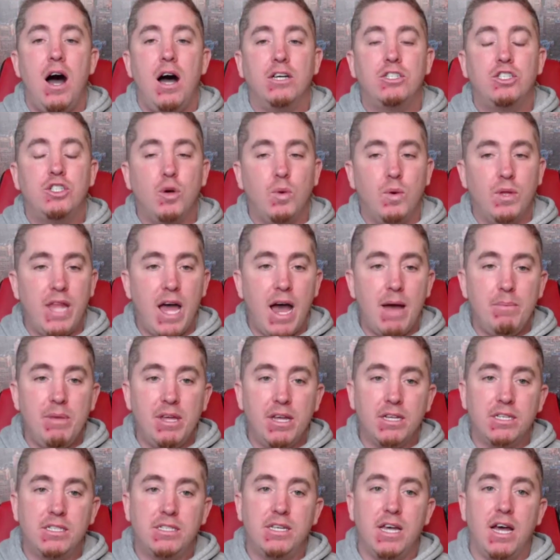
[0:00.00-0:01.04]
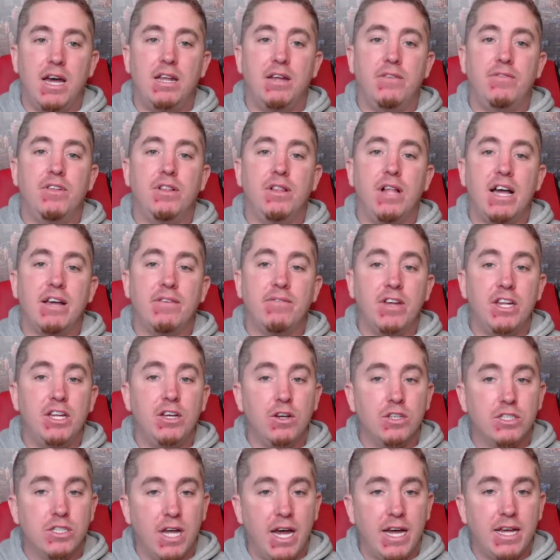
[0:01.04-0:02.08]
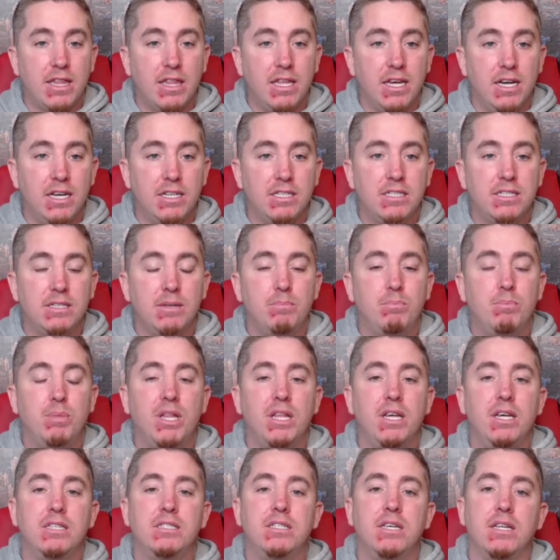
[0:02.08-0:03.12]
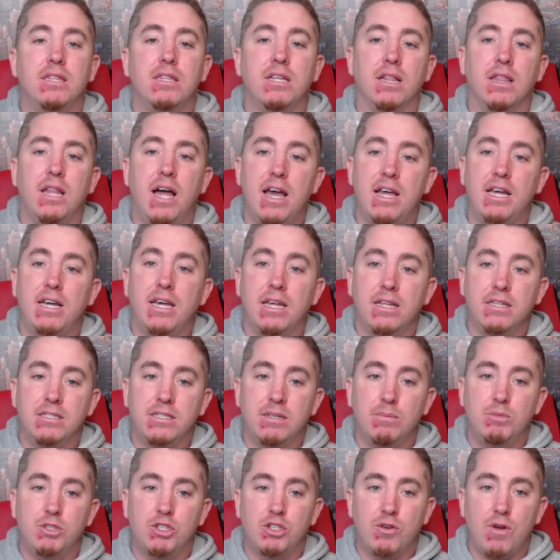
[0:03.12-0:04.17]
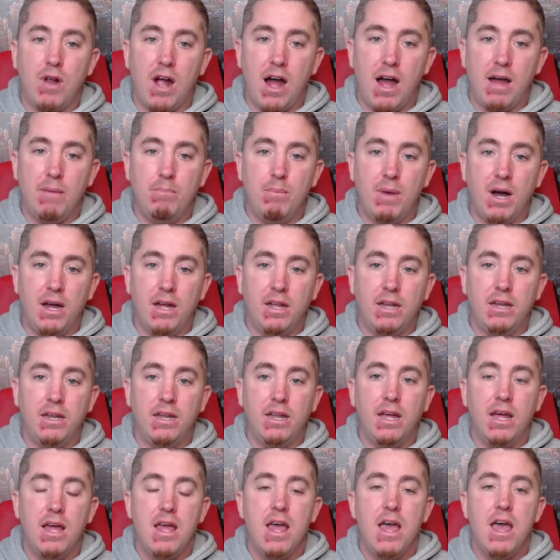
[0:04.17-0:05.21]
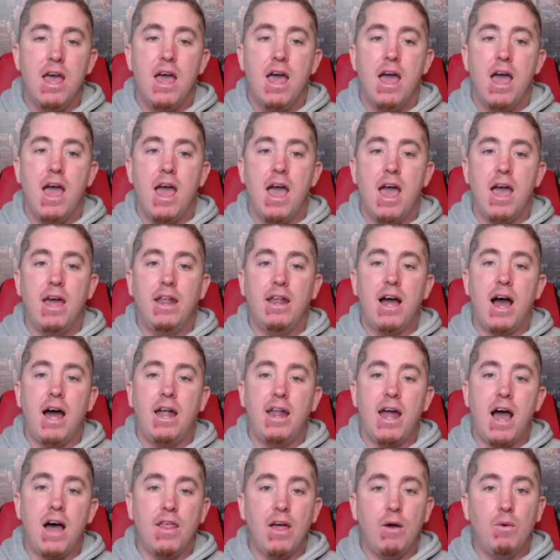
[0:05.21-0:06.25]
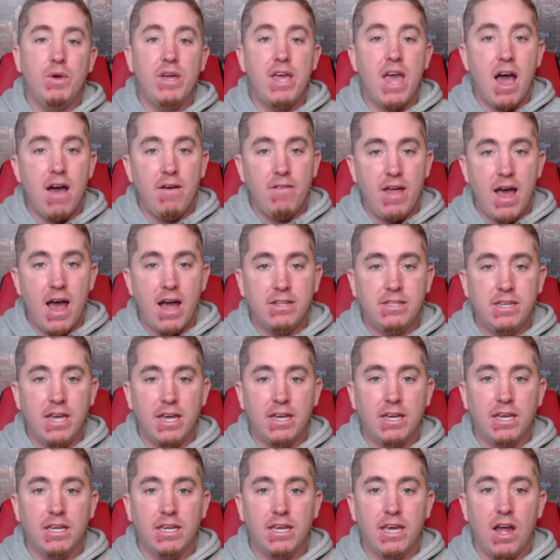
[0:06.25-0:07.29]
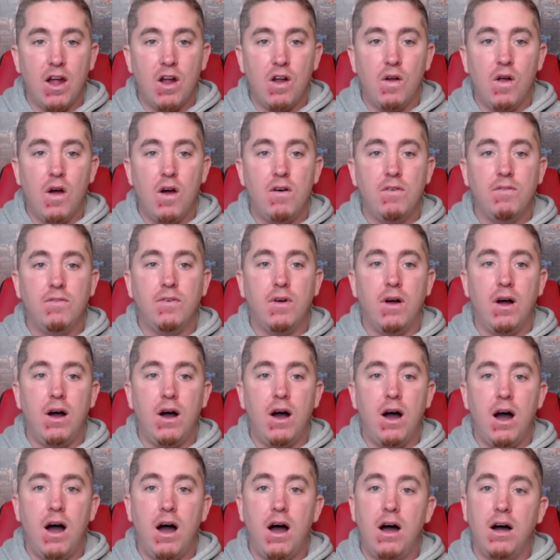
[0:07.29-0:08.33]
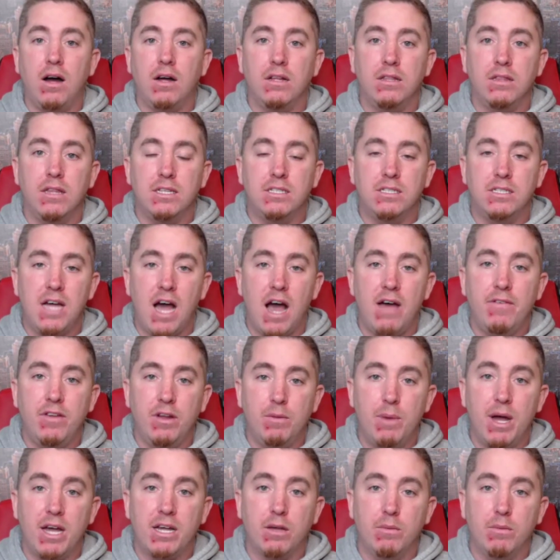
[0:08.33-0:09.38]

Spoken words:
So with that being said, if you like videos like this, please hit the like and subscribe button. And now that we have that taken care of, let's dive into my